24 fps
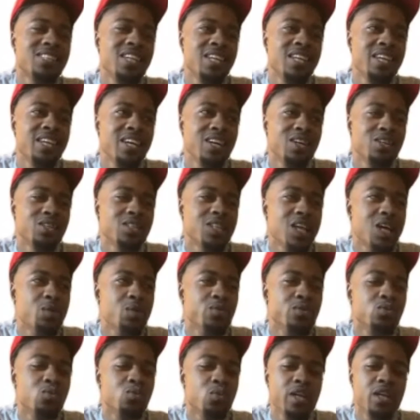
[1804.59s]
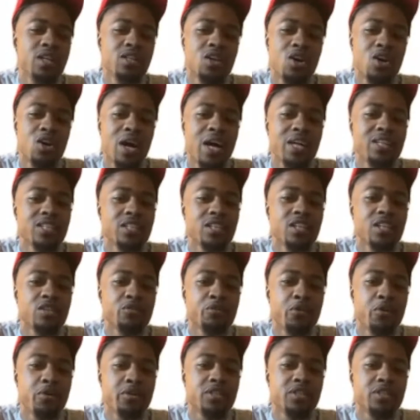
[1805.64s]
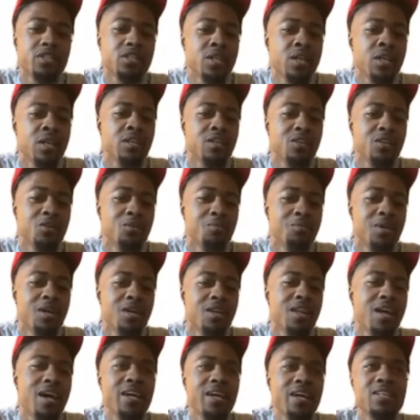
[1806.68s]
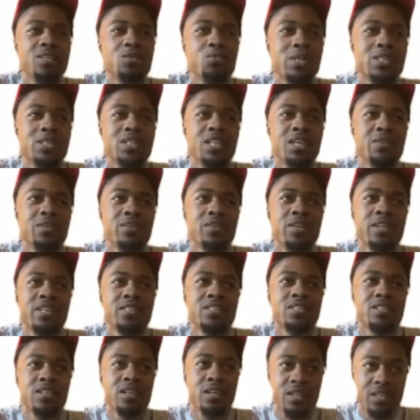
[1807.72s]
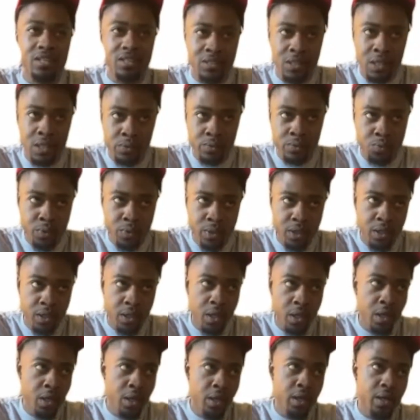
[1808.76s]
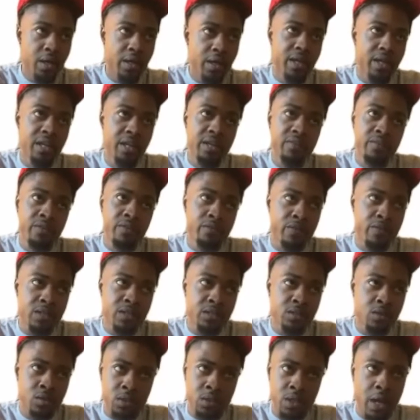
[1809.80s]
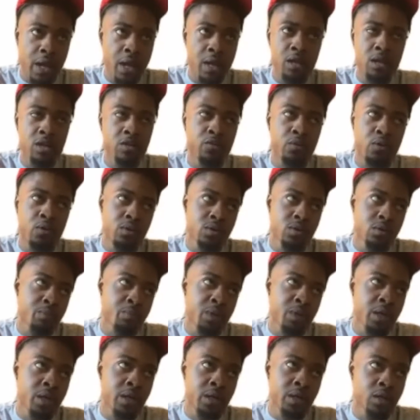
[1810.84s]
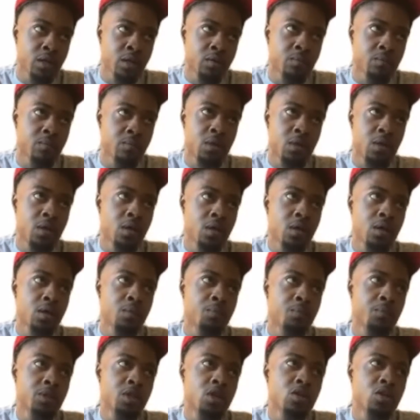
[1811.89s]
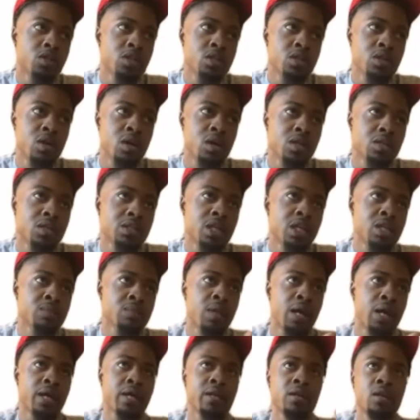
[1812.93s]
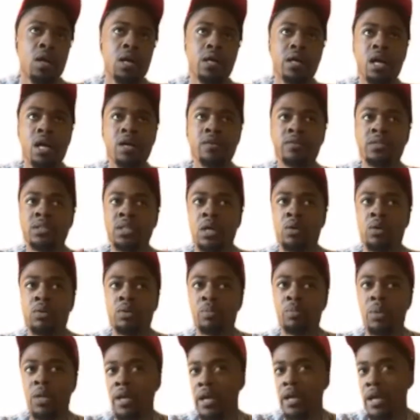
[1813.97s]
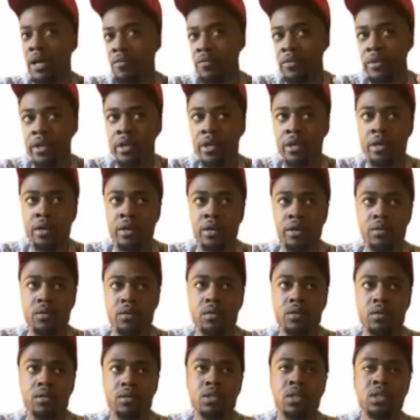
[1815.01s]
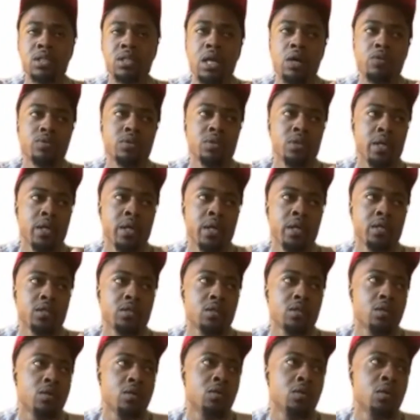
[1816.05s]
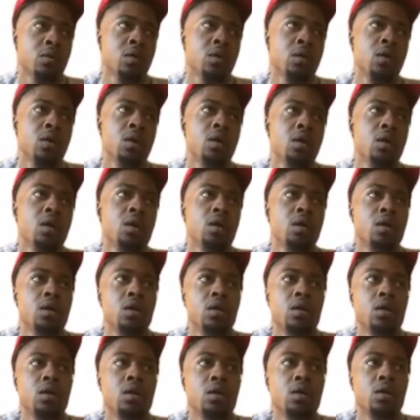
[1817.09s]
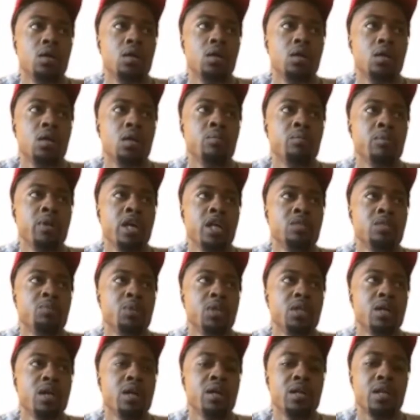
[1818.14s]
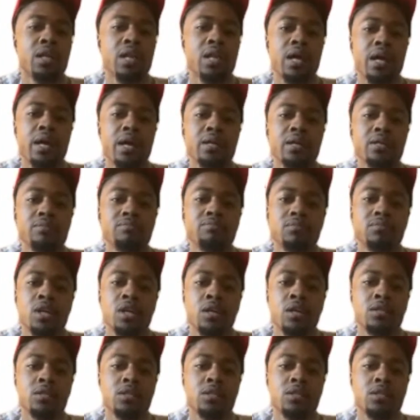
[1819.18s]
Diego State was weak though. I just look forward to seeing them. Like it wasn't even necessarily because they was weak. And even Fresno State, I look forward to playing them. But those is all the teams like in our conference that we play every year since I was there. So them games turned to